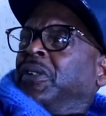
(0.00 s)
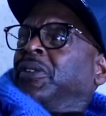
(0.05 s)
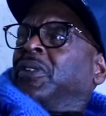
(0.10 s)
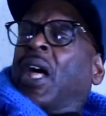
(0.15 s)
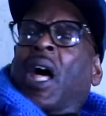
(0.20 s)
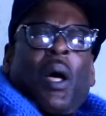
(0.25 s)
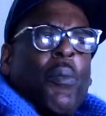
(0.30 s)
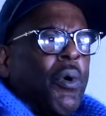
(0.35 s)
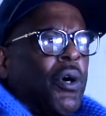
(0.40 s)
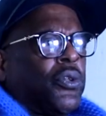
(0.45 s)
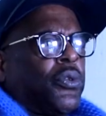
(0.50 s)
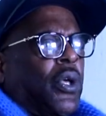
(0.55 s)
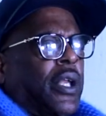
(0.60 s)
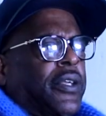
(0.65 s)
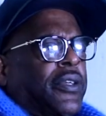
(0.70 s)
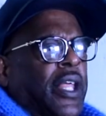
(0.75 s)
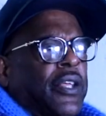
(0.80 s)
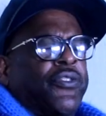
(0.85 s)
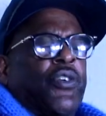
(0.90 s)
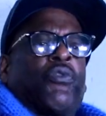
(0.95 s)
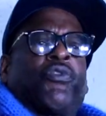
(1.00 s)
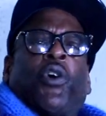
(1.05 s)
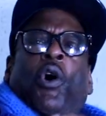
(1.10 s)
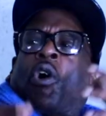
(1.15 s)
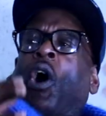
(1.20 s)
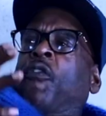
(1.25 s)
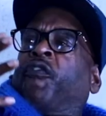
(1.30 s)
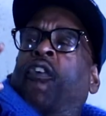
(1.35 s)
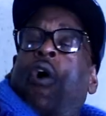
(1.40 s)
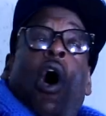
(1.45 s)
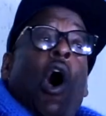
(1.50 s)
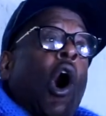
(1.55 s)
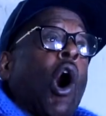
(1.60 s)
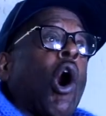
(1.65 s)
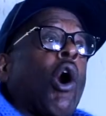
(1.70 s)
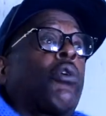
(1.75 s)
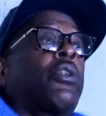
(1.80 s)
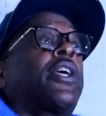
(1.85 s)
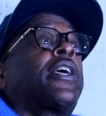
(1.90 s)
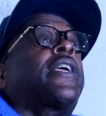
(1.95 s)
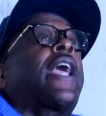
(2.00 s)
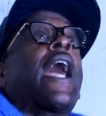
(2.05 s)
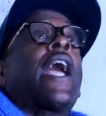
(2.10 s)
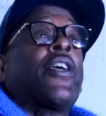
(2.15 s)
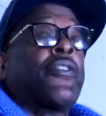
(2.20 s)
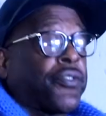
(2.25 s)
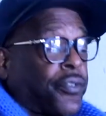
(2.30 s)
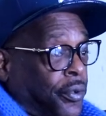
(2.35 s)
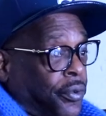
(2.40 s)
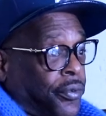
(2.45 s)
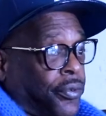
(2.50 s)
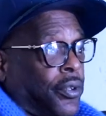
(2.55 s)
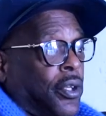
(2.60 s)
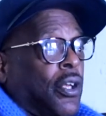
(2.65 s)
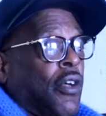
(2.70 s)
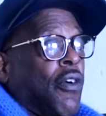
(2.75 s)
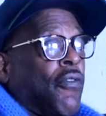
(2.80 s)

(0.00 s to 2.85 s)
Nah, I'm gonna do this. So, for all the gangsters,